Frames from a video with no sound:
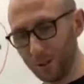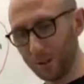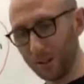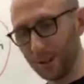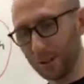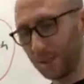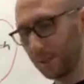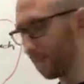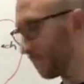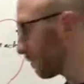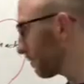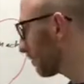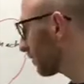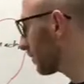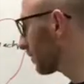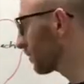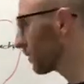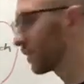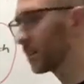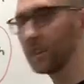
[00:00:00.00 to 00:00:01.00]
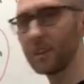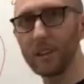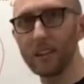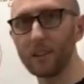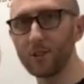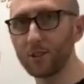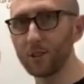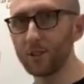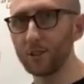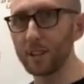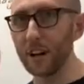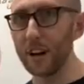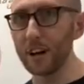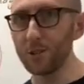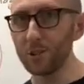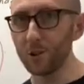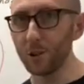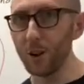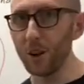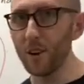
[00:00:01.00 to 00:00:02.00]
here. And if you're not
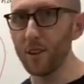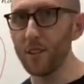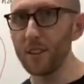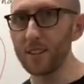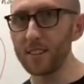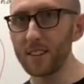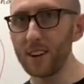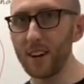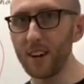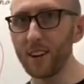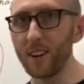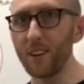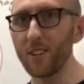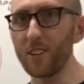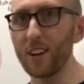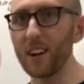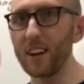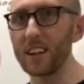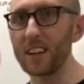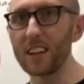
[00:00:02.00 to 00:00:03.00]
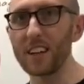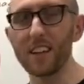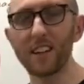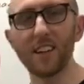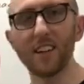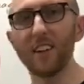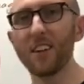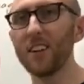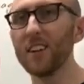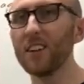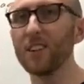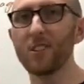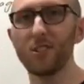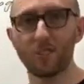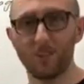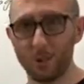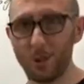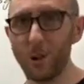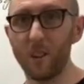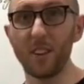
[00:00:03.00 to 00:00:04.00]
drawing this out already,
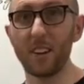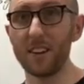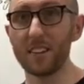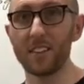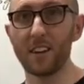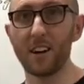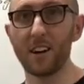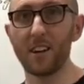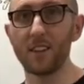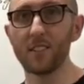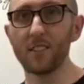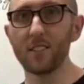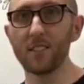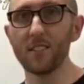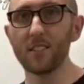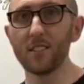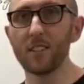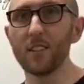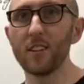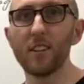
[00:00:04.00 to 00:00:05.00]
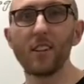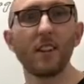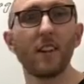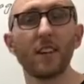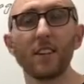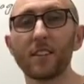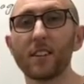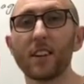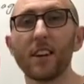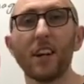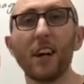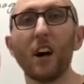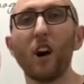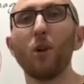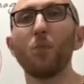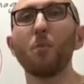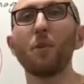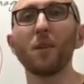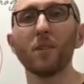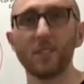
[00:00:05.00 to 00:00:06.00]
draw this out. It's gonna
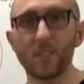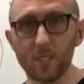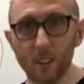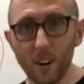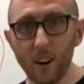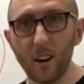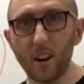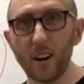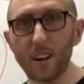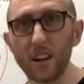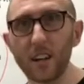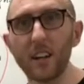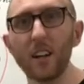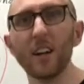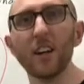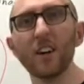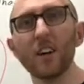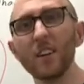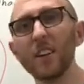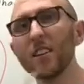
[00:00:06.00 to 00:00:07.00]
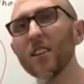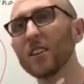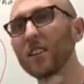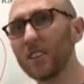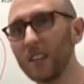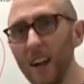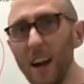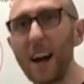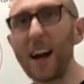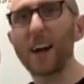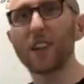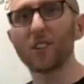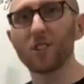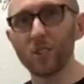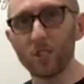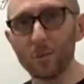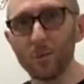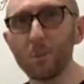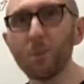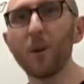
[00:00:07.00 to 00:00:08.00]
help a ton to
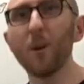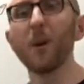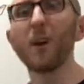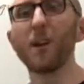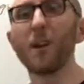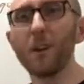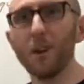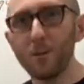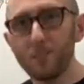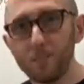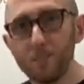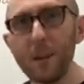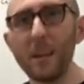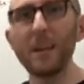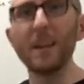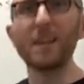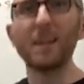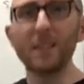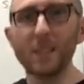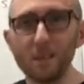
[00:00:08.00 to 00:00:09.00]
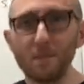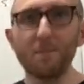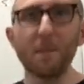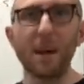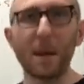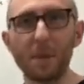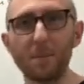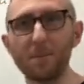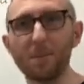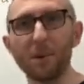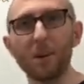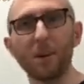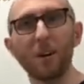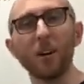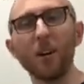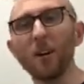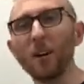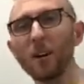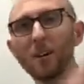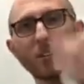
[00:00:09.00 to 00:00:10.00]
actually put pen to paper,
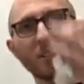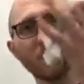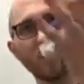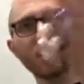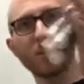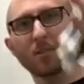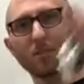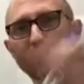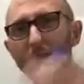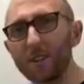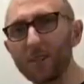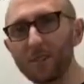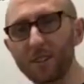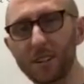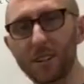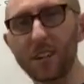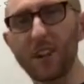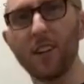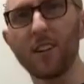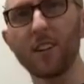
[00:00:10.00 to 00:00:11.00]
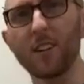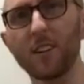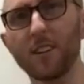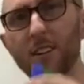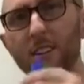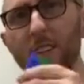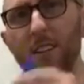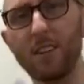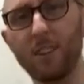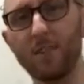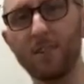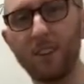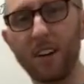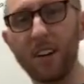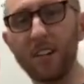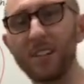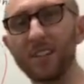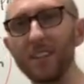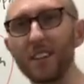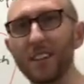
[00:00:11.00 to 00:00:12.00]
use some different colors,
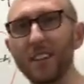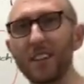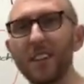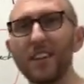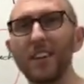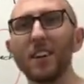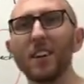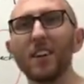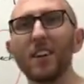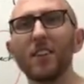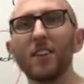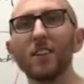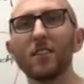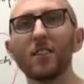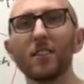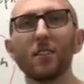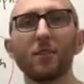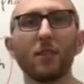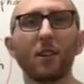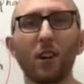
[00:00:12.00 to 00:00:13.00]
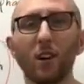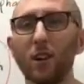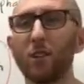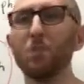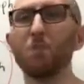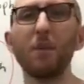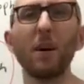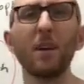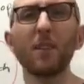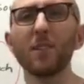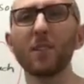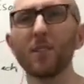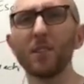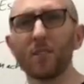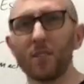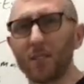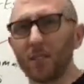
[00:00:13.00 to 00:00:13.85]
invest in some colored pencils or